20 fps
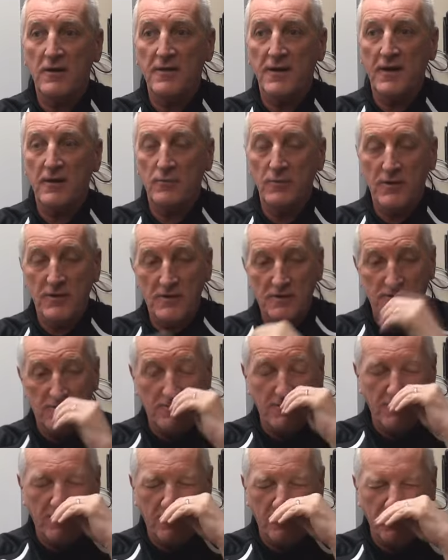on now
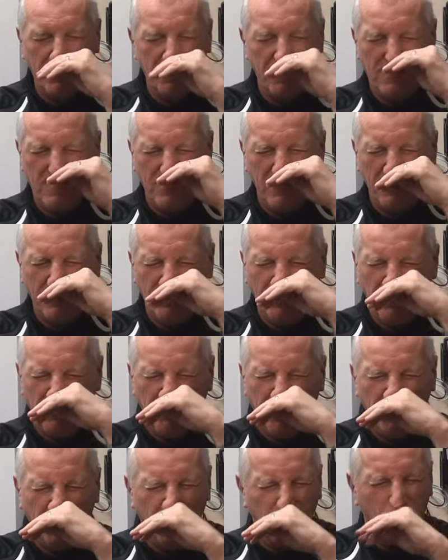because you know the, the,
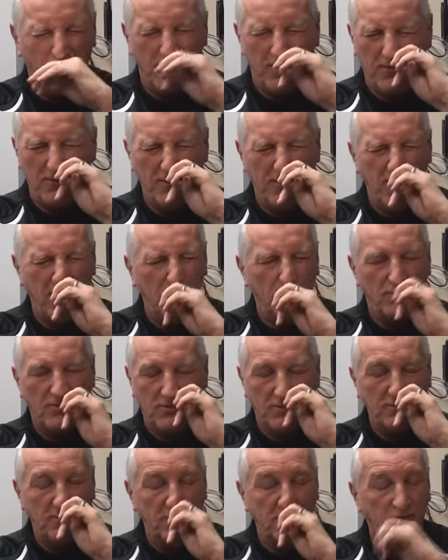the first 23
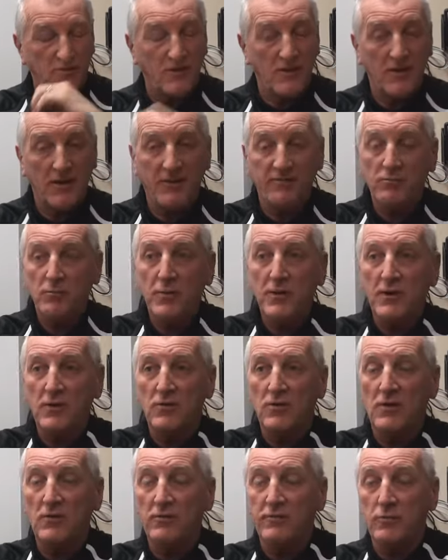games certainly haven't
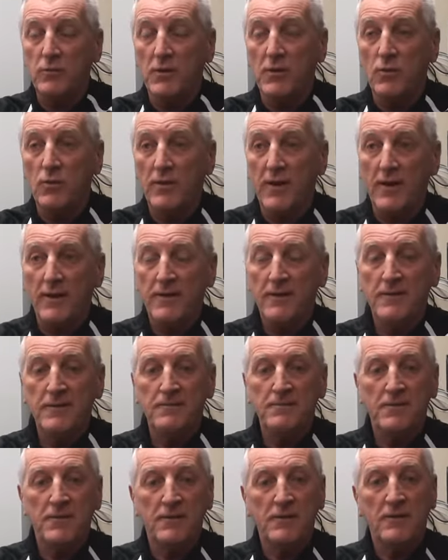been good enough. We know that.
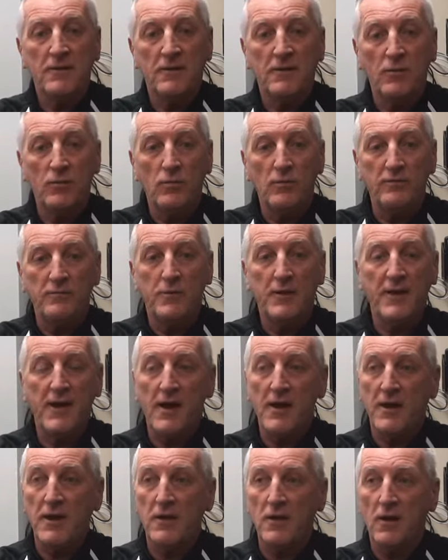You know, we've
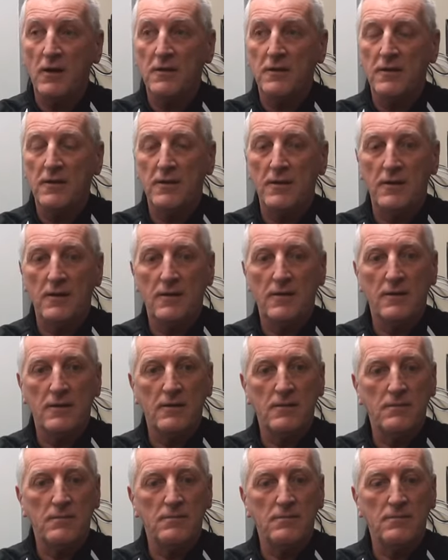been hanging on,
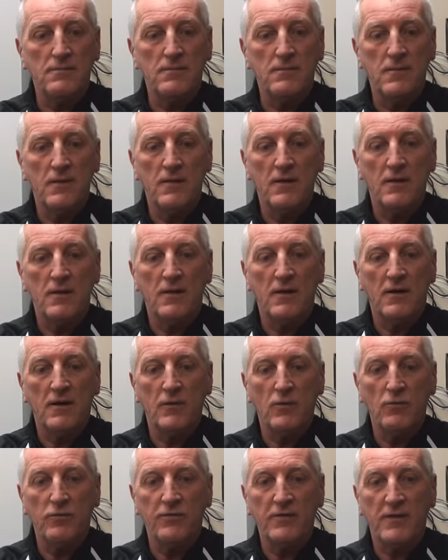um,
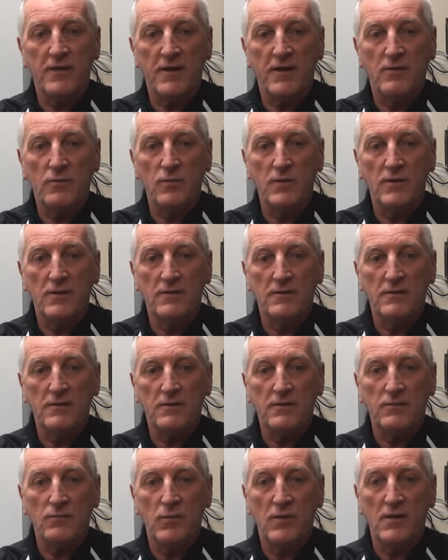and hopefully now we
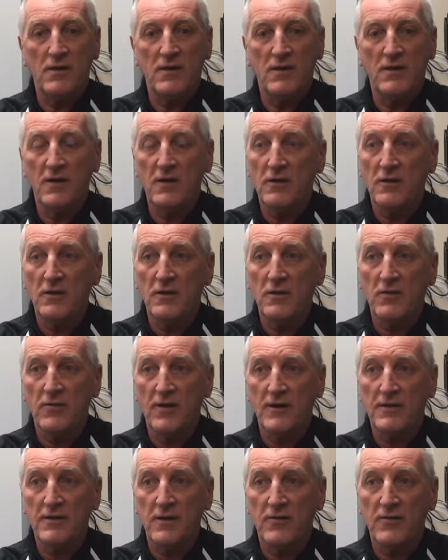can we can kick on in
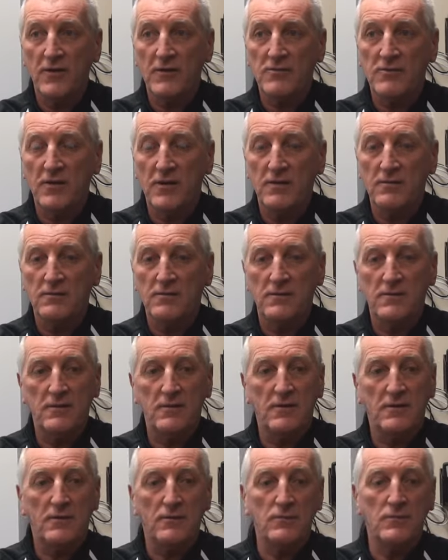the right direction and
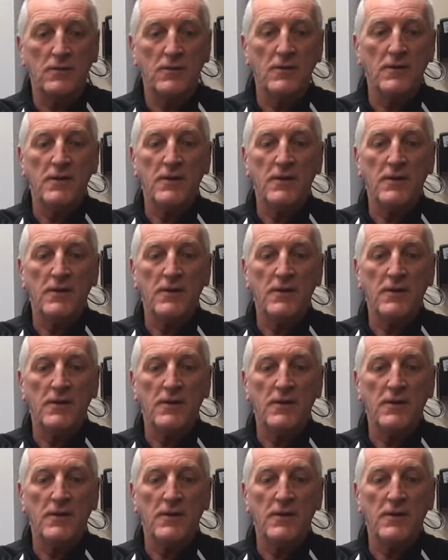you know